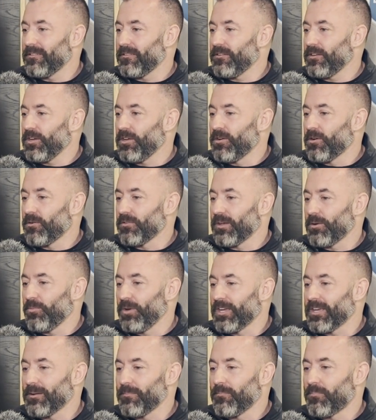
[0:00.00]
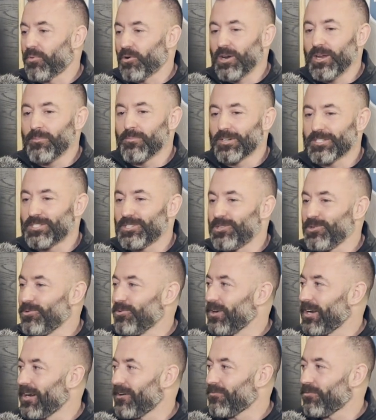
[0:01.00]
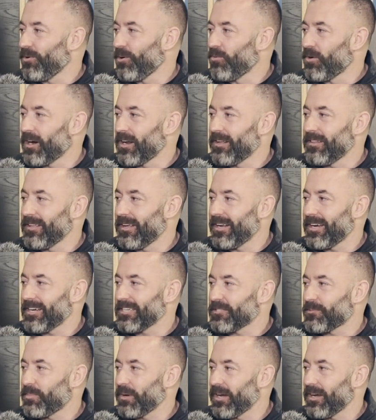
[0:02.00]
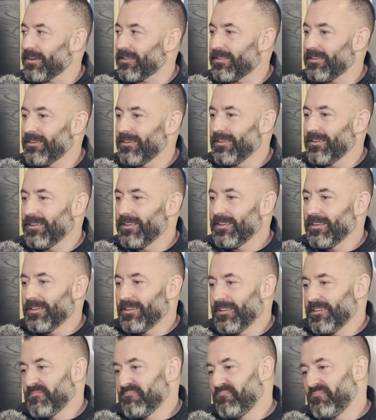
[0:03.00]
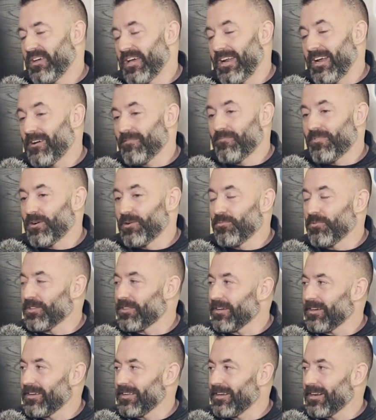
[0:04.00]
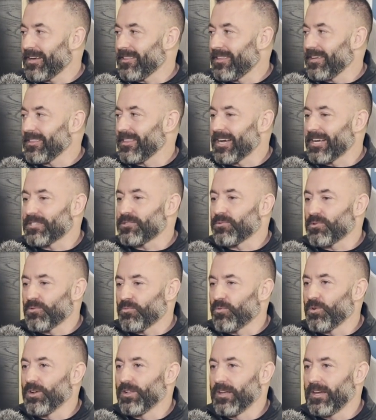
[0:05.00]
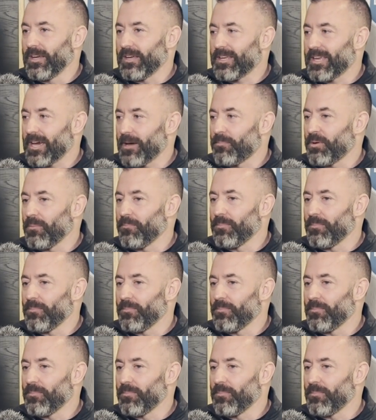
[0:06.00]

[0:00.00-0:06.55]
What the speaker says: that we can pretty much do whatever we want in that aspect and have fun with it. And I think that's what really kept it